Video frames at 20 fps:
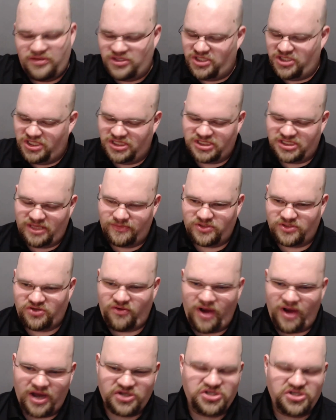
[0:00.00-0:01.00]
She just comes
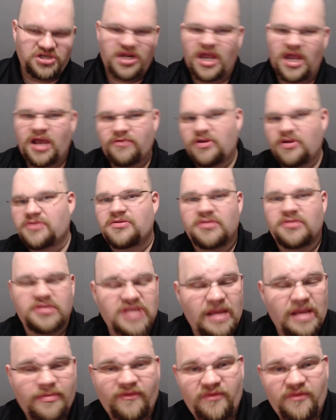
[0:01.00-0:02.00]
crashing down right through the
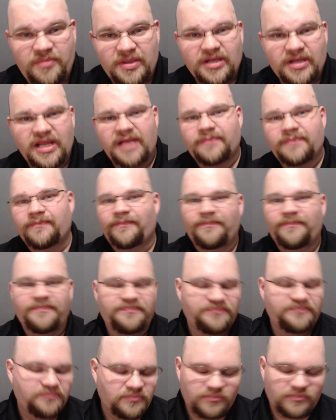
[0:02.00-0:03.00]
top of a building.
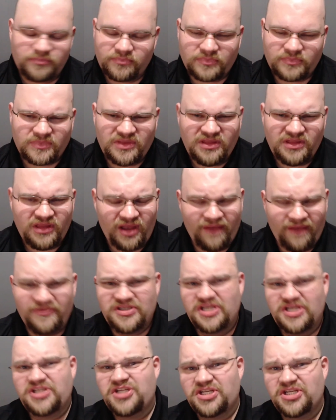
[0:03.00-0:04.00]

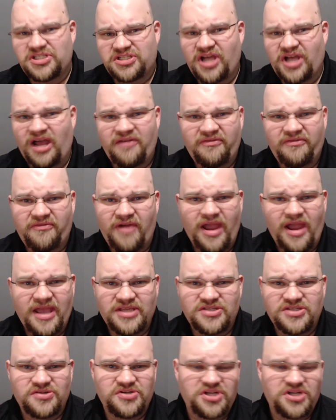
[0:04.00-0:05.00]
Obviously, she's tough, right?
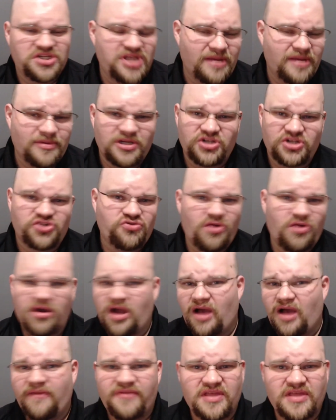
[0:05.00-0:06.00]
So she's able to shrug
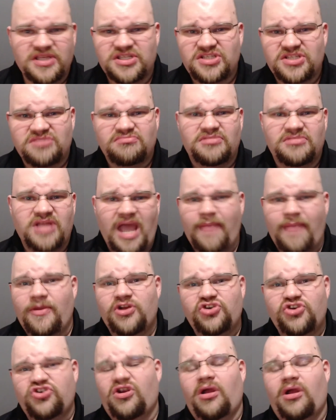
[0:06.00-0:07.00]
off this
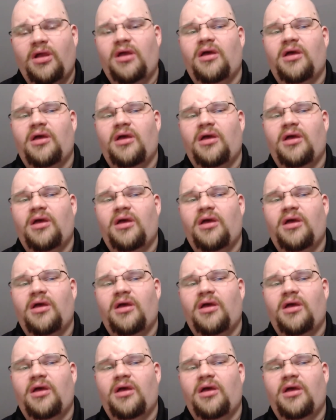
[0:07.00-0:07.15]
damage.